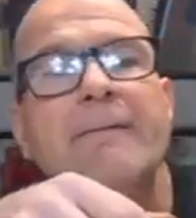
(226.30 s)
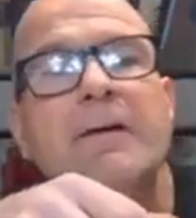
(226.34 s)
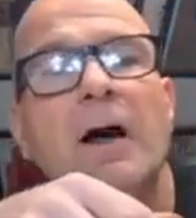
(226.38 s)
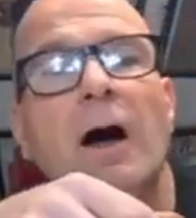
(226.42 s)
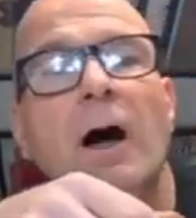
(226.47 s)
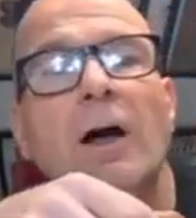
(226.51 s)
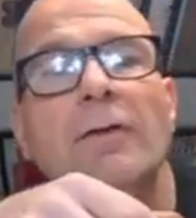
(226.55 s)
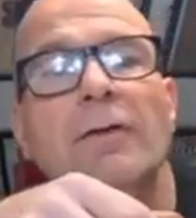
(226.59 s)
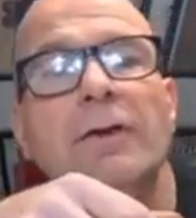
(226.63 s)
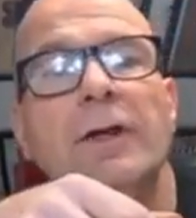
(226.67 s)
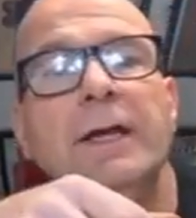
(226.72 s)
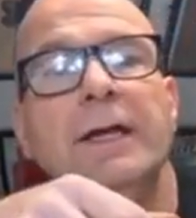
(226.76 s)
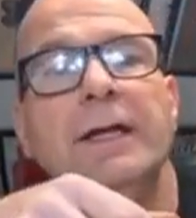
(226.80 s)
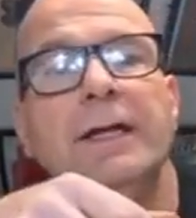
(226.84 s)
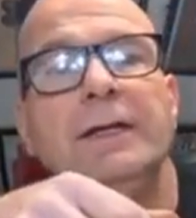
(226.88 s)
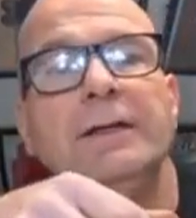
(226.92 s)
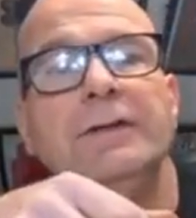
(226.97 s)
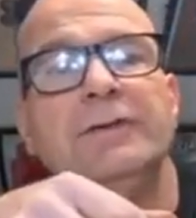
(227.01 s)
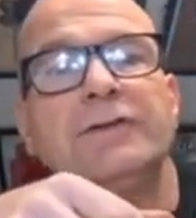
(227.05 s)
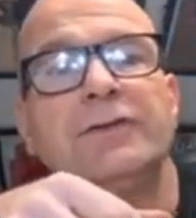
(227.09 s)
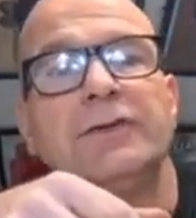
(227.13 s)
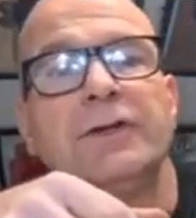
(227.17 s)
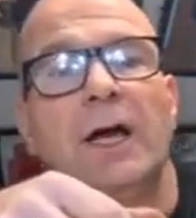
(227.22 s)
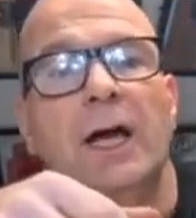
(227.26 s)
on
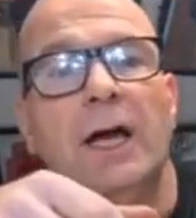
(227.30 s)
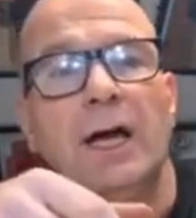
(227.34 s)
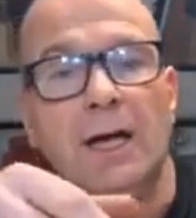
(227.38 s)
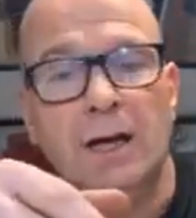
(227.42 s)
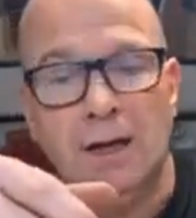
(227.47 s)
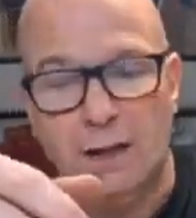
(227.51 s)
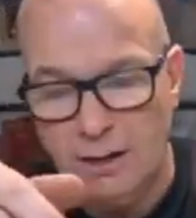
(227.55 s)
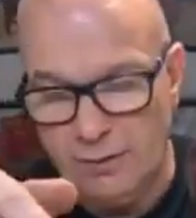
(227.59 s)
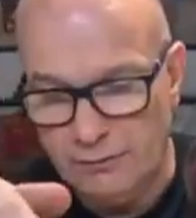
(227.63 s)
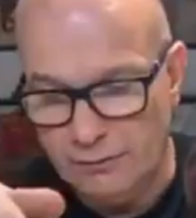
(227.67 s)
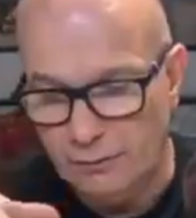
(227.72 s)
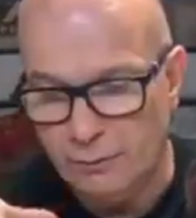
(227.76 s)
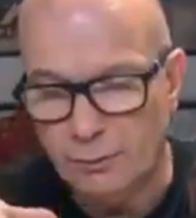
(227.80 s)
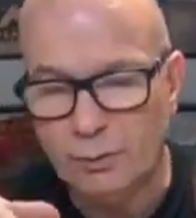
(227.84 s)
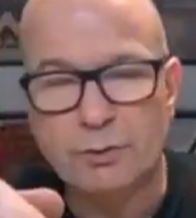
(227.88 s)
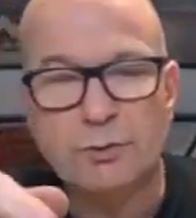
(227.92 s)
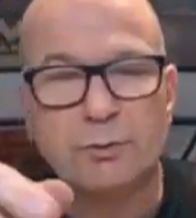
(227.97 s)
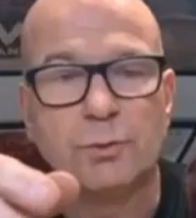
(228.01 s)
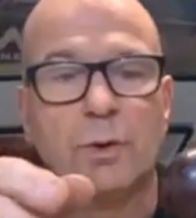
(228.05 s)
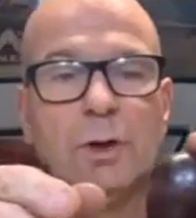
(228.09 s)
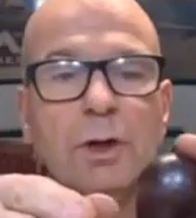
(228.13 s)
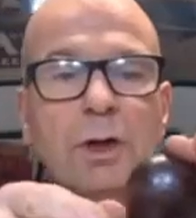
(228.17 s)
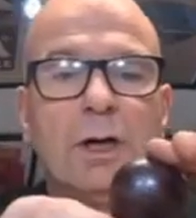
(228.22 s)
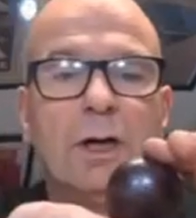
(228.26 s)
these, on the
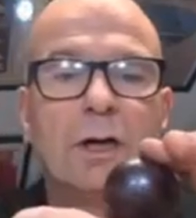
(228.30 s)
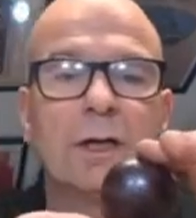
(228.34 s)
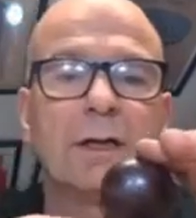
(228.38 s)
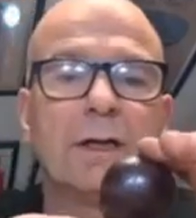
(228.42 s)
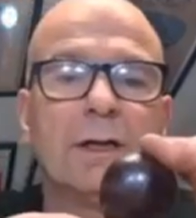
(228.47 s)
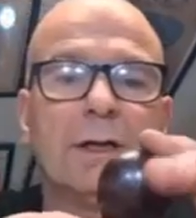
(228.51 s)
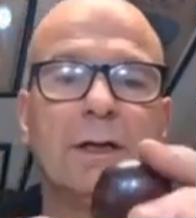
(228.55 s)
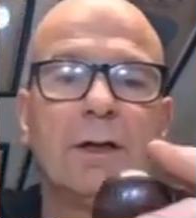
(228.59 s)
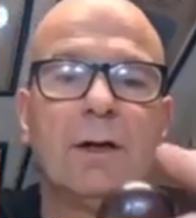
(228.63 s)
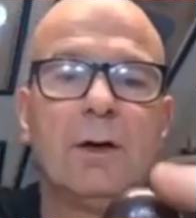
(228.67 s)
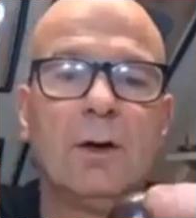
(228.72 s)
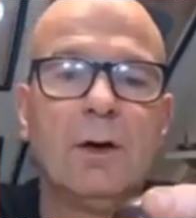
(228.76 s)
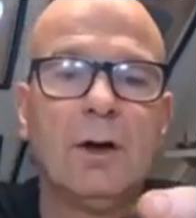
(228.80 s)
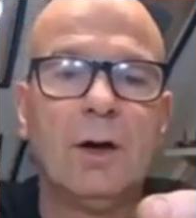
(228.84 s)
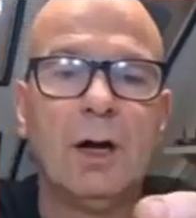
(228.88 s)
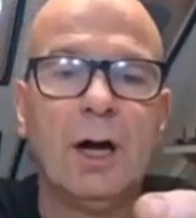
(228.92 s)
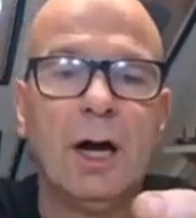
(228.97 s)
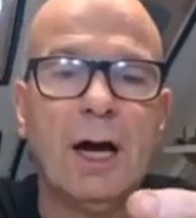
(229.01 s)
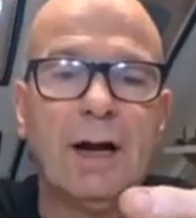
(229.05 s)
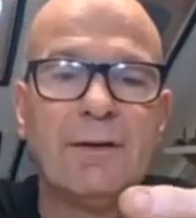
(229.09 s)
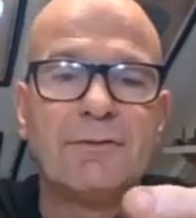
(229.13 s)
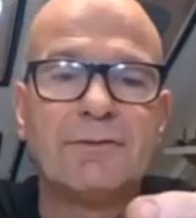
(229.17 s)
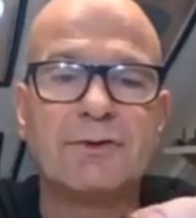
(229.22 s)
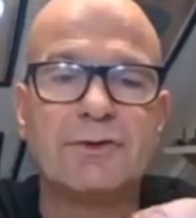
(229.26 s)
woodwork,
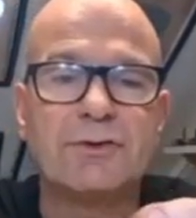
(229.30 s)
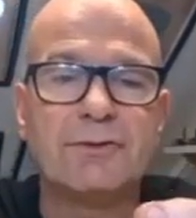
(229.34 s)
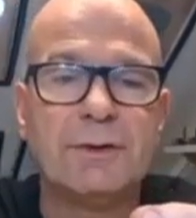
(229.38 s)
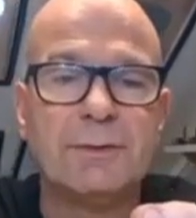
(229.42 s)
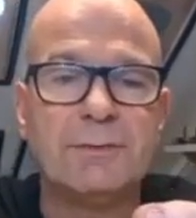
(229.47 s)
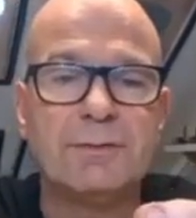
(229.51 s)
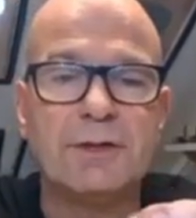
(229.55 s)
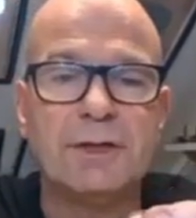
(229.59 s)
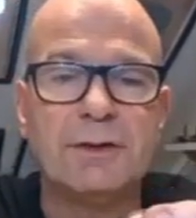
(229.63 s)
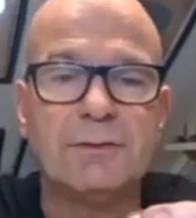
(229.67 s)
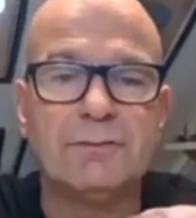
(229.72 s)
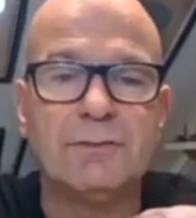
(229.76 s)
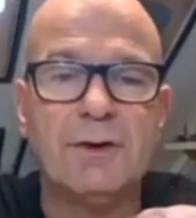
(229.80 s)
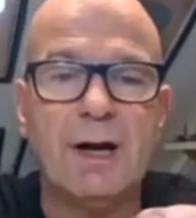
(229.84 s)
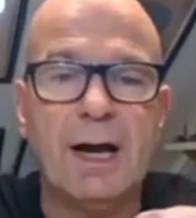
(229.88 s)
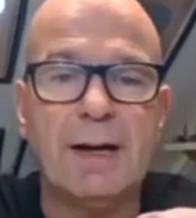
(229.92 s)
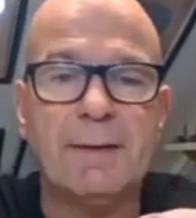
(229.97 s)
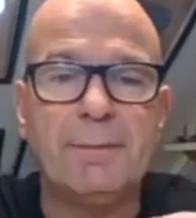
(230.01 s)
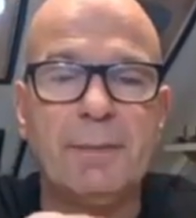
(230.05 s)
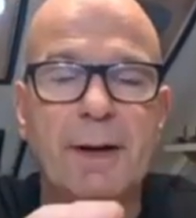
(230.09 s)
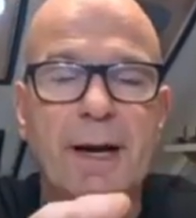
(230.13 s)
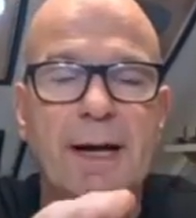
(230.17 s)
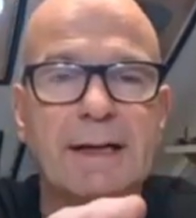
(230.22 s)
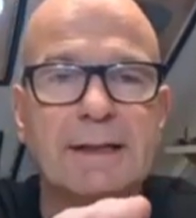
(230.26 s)
I've stripped it
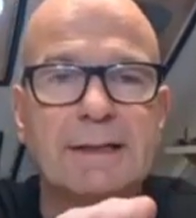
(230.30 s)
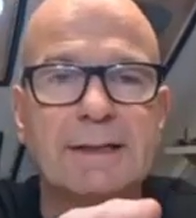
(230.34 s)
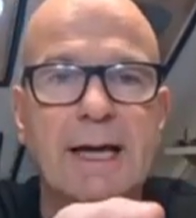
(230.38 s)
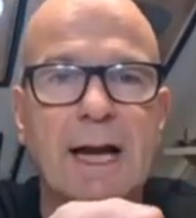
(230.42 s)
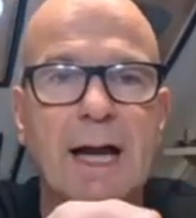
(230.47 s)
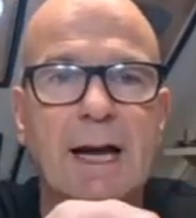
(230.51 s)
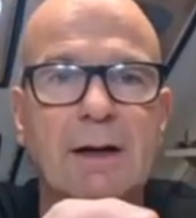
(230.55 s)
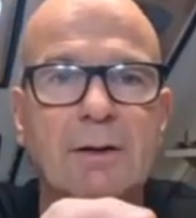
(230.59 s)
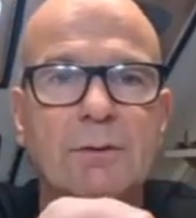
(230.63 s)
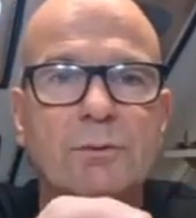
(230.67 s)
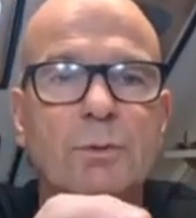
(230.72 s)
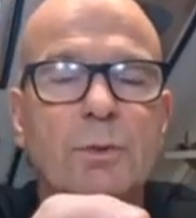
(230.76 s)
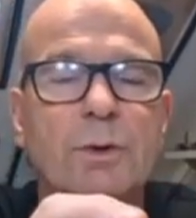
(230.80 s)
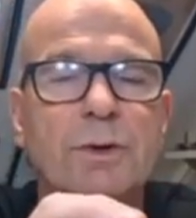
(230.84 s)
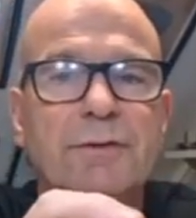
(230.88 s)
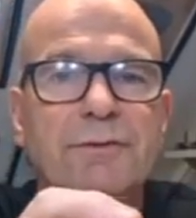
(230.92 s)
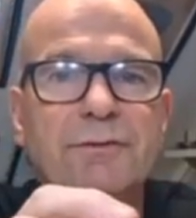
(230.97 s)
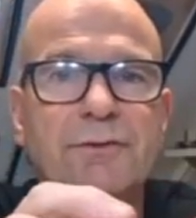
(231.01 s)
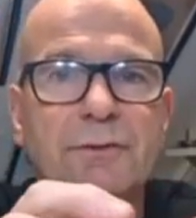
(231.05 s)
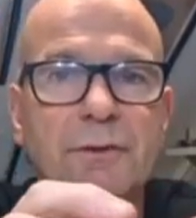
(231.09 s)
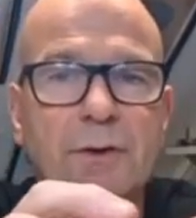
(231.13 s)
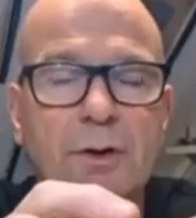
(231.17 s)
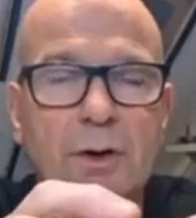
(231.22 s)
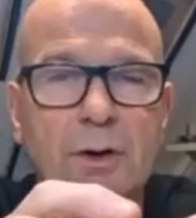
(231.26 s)
right back down
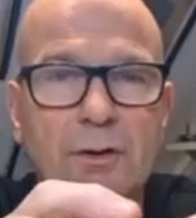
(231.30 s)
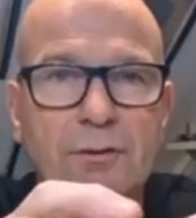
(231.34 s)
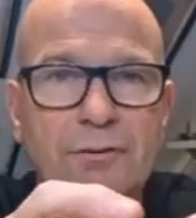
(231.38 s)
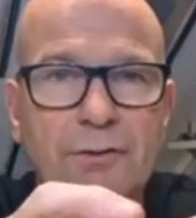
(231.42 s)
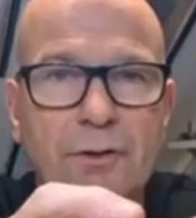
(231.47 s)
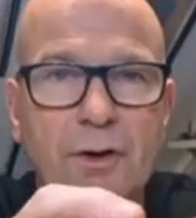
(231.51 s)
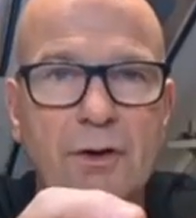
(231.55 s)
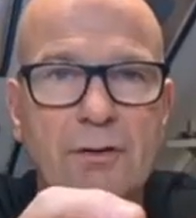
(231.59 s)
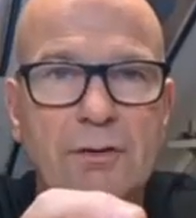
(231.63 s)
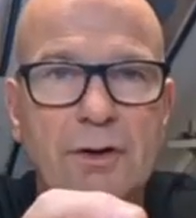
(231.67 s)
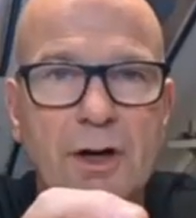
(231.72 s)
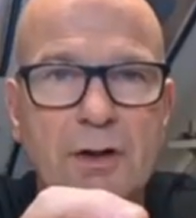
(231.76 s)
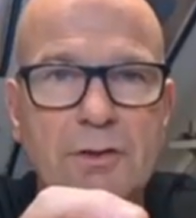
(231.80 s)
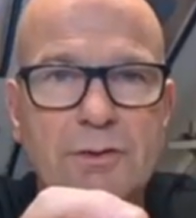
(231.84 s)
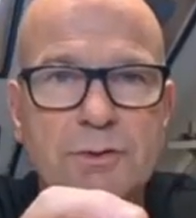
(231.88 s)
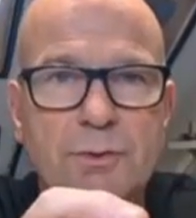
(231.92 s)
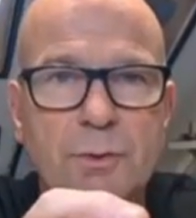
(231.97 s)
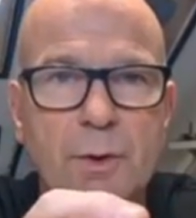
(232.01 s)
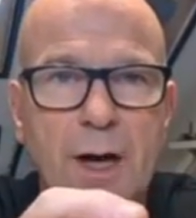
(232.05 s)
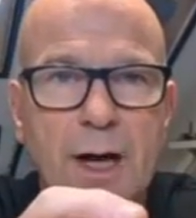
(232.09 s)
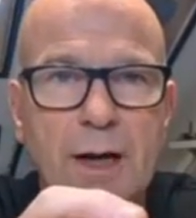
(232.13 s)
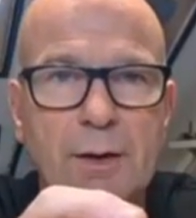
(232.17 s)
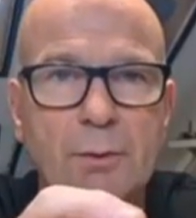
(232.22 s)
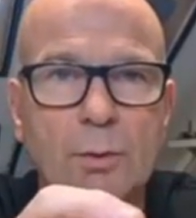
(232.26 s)
with 4-rose
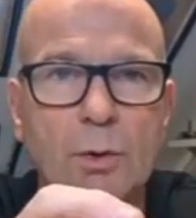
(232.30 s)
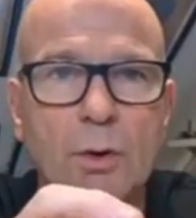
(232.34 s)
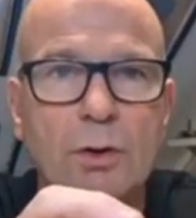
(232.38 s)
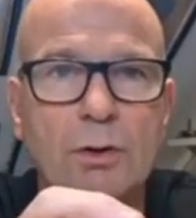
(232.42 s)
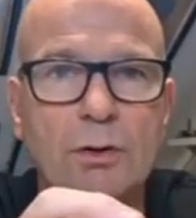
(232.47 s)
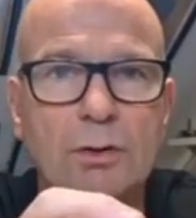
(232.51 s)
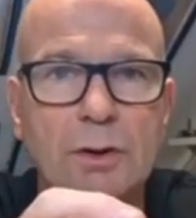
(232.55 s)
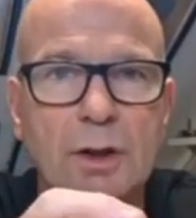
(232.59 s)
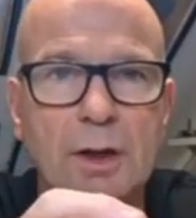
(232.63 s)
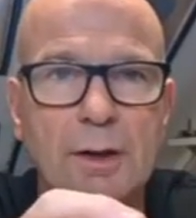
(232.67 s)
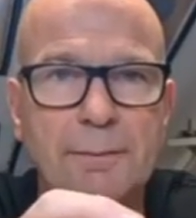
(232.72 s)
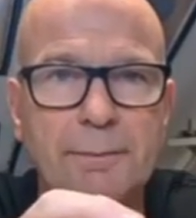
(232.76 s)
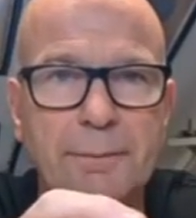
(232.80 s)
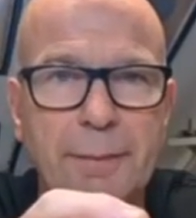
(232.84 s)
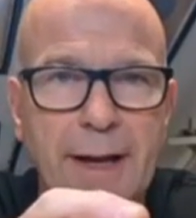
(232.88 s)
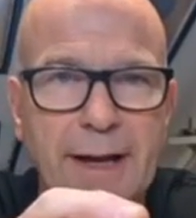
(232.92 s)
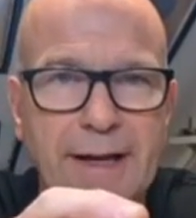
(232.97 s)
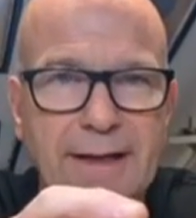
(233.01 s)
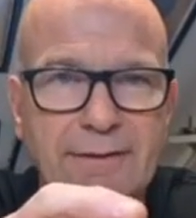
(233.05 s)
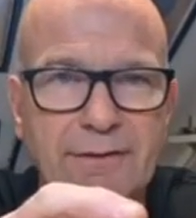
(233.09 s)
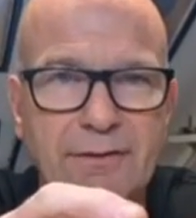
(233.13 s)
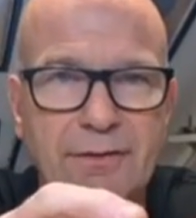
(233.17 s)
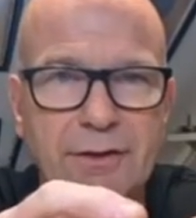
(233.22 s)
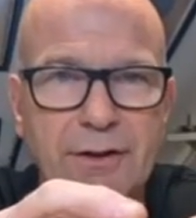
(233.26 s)
wire wool and
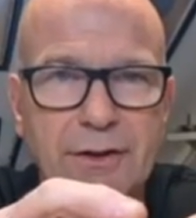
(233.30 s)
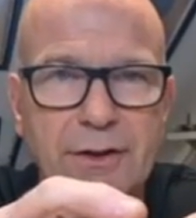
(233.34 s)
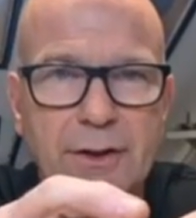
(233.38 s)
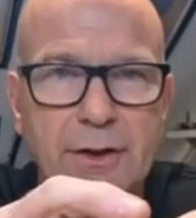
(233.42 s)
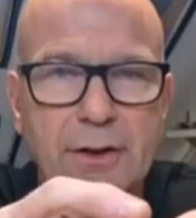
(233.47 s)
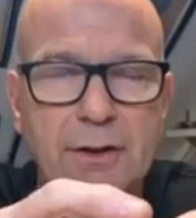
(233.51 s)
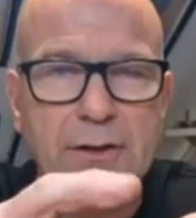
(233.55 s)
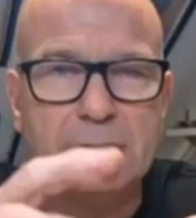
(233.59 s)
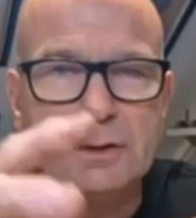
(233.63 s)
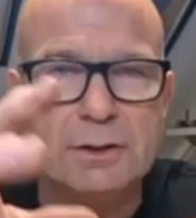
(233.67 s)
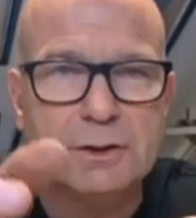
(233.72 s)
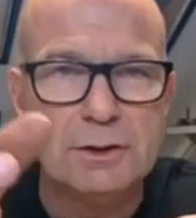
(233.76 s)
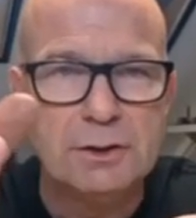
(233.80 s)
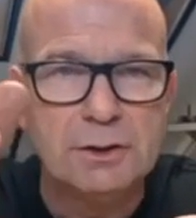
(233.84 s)
paint thinner.